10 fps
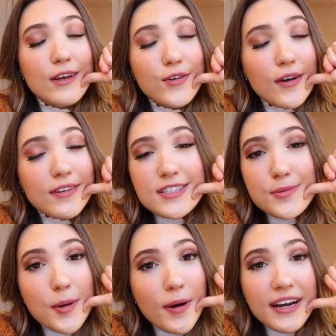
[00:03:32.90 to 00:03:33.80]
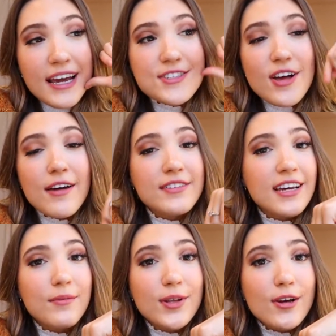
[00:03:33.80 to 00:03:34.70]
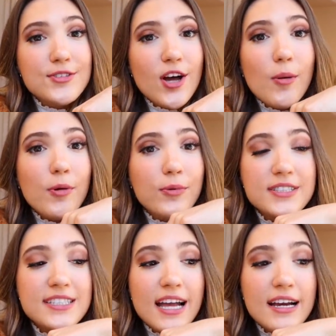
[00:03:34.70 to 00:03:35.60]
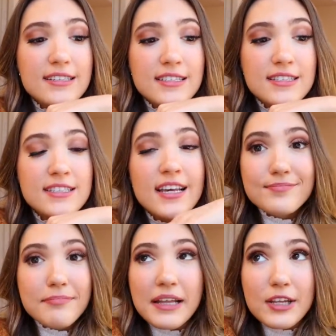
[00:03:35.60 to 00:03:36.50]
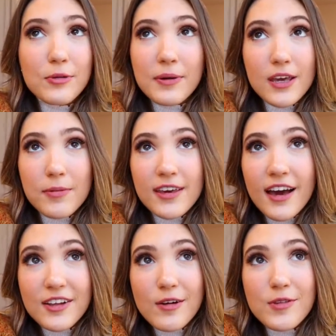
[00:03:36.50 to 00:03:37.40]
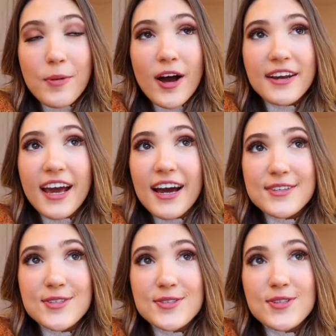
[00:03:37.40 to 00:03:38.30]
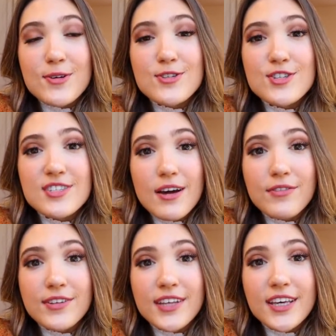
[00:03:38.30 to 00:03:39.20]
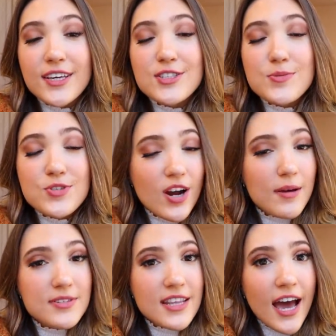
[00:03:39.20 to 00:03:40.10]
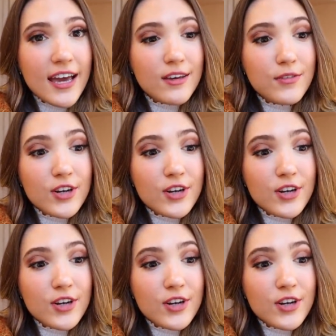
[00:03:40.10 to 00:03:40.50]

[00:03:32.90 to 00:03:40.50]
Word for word: And if you haven't listened to my podcast, I'll have it down below. It's called But What's Next? It's my little baby. I love the podcast, and so you should definitely subscribe to that if